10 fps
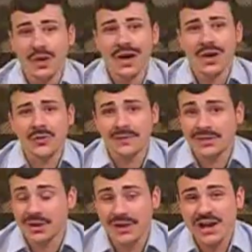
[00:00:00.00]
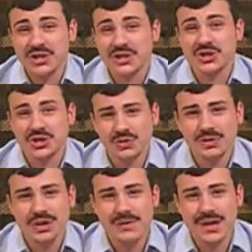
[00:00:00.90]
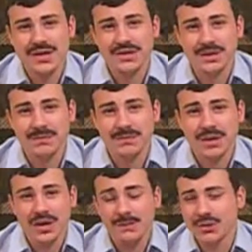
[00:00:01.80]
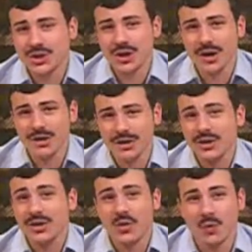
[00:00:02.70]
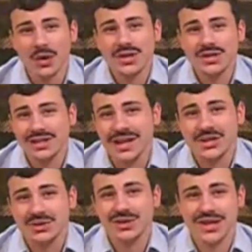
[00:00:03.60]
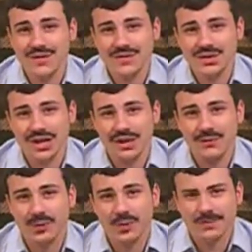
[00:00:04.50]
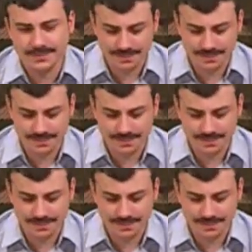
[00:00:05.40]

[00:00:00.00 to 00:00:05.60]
Wow, now that is just truly amazing. But John, what does laser even stand for?